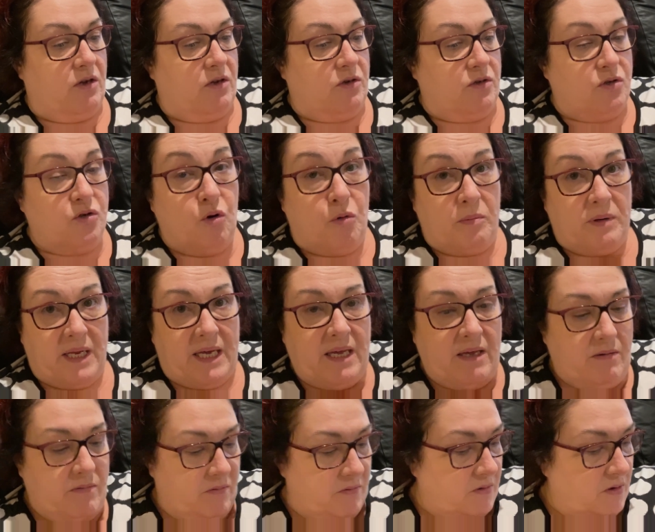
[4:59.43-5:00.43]
normally
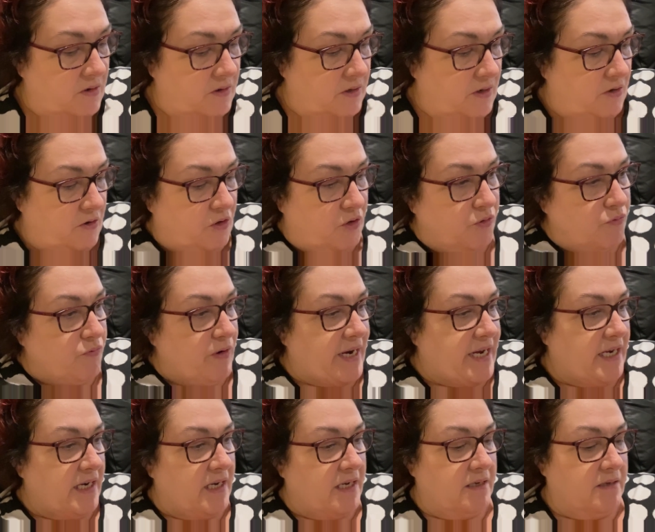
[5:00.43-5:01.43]
on a
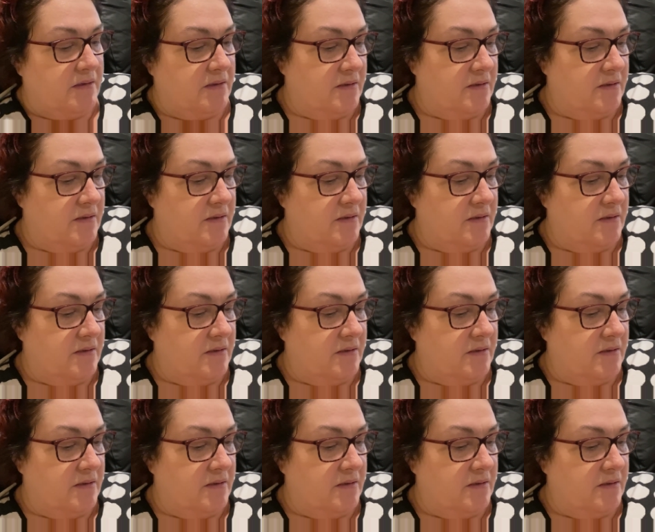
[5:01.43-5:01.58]
regular